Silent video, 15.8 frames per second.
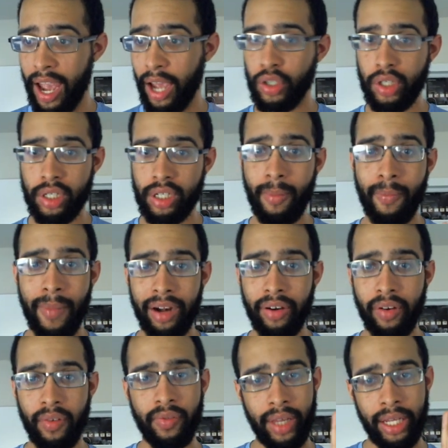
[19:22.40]
It's just a
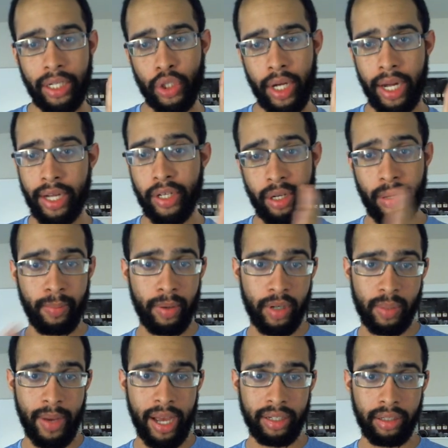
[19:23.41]
matter of like changing your
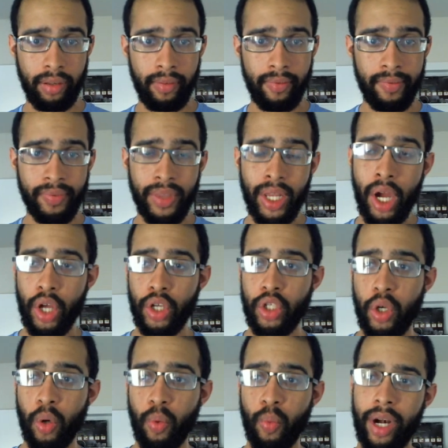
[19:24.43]
perspective.
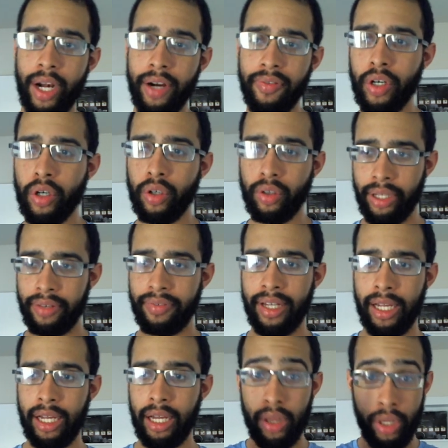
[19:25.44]
So whenever you're
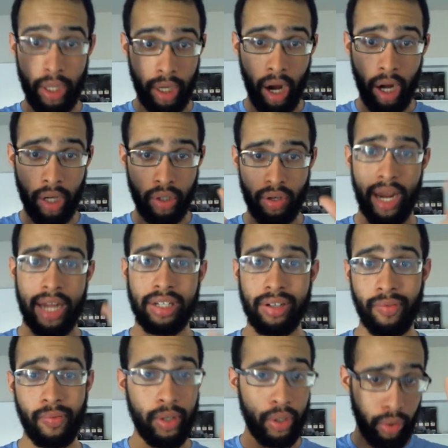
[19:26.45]
living the
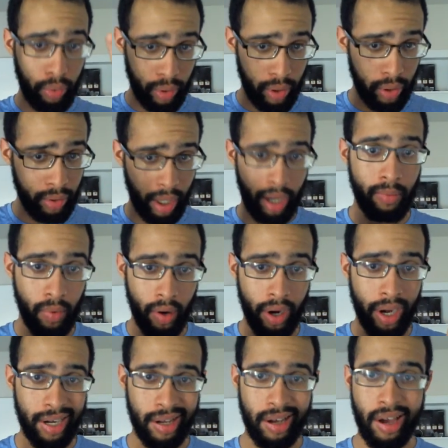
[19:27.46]
contrast of what you do not
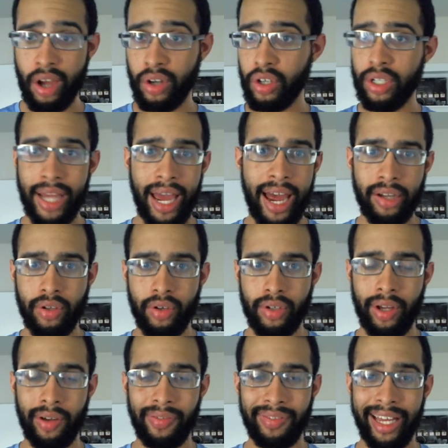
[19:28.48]
want, just ask
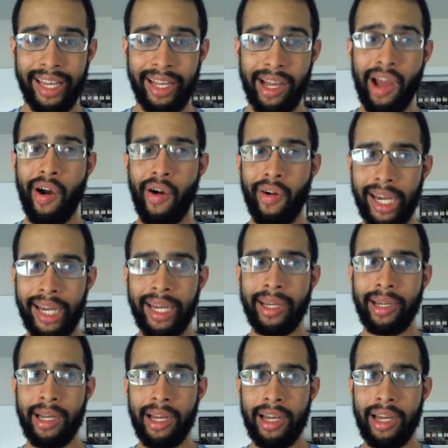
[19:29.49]
yourself like,
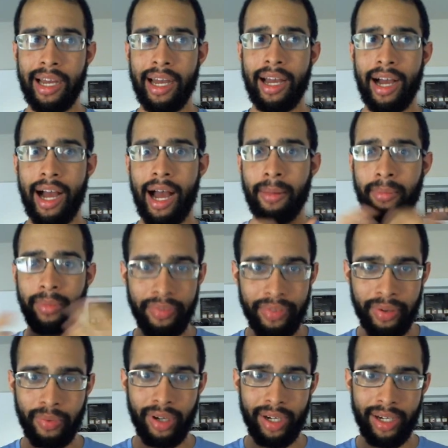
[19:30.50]
okay, I'm
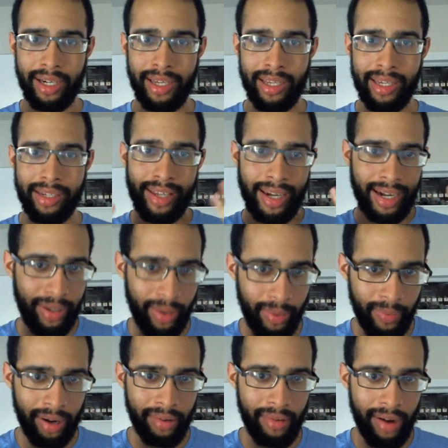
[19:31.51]
living what it is that I
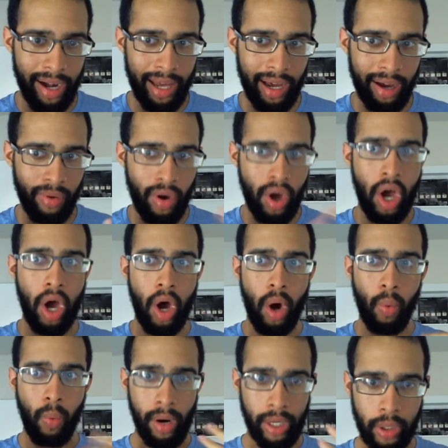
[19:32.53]
don't want right now.
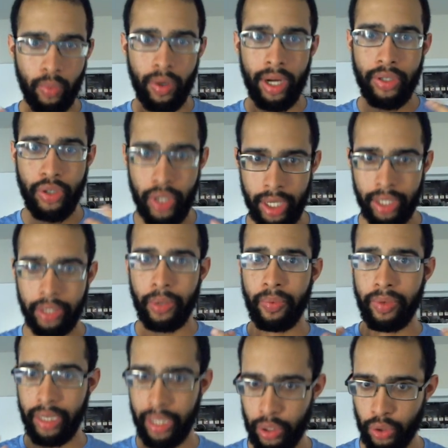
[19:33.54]
What do I
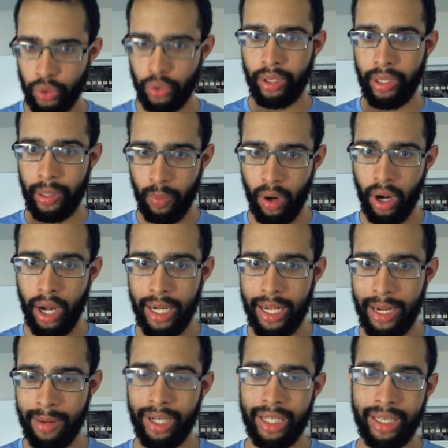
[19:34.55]
genuinely, truly want
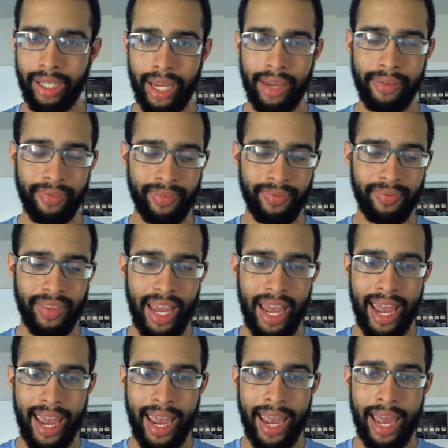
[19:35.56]
in my life?
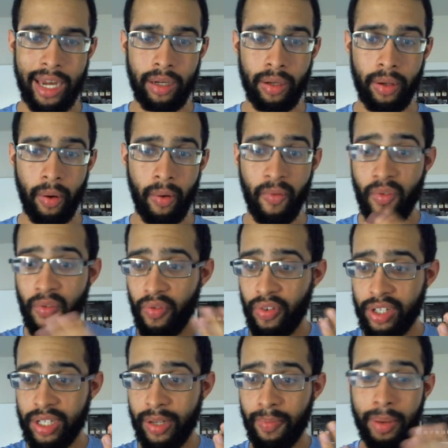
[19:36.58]
And,
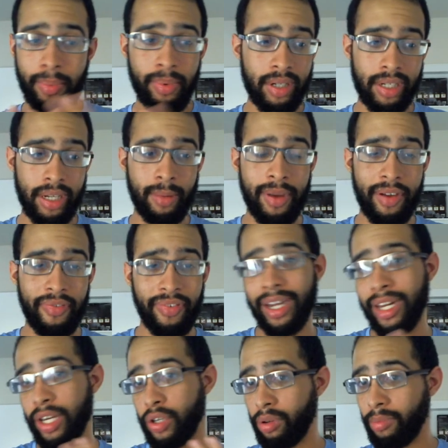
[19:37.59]
for some people, it's going to be
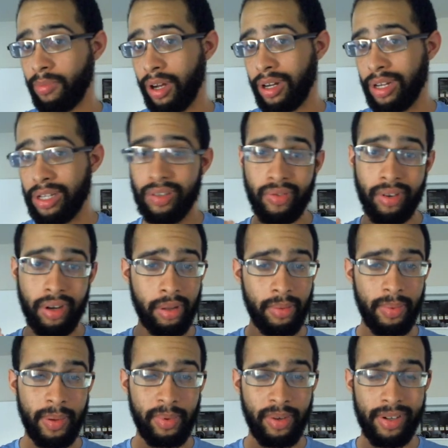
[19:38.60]
financial abundance. For
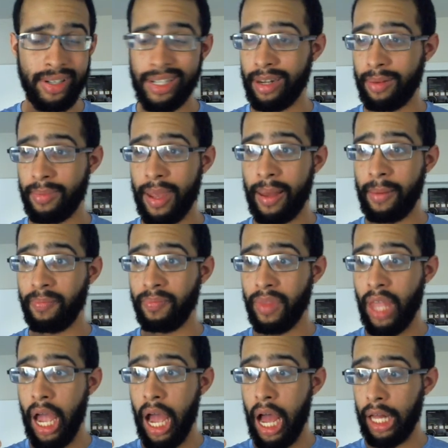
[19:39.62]
other people, it's going to be
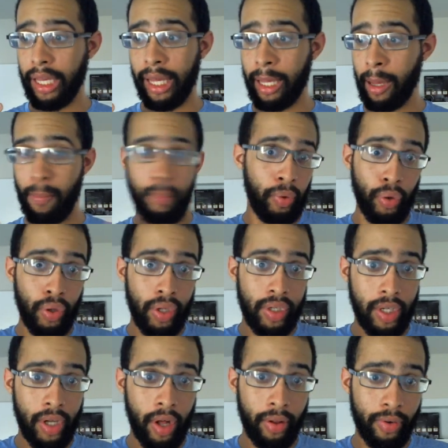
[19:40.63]
like
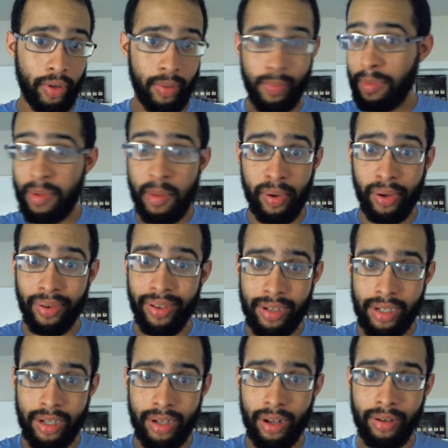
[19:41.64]
millions of dollars, maybe
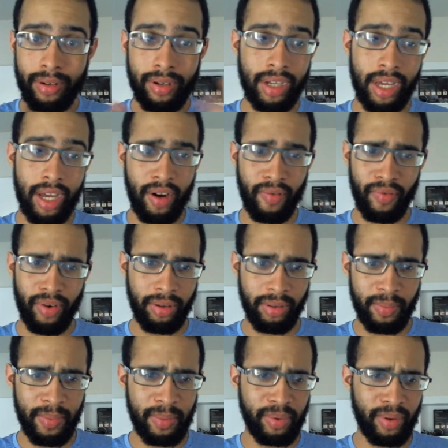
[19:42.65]
billions of dollars. For
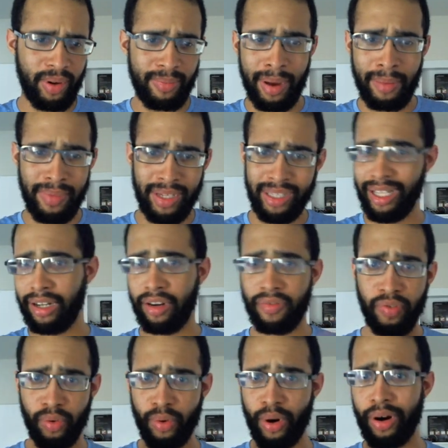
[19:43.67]
other people, it might be like a
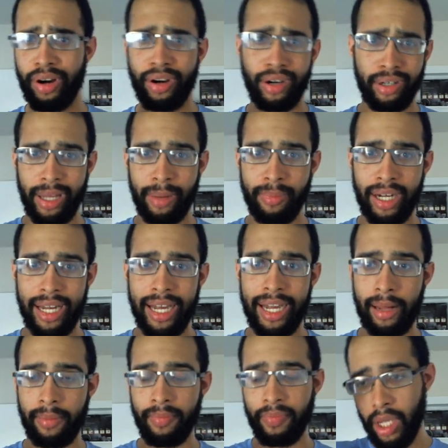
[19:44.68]
Ferrari or a
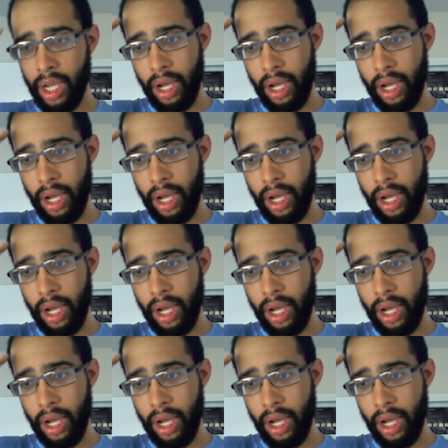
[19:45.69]
Lamborghini.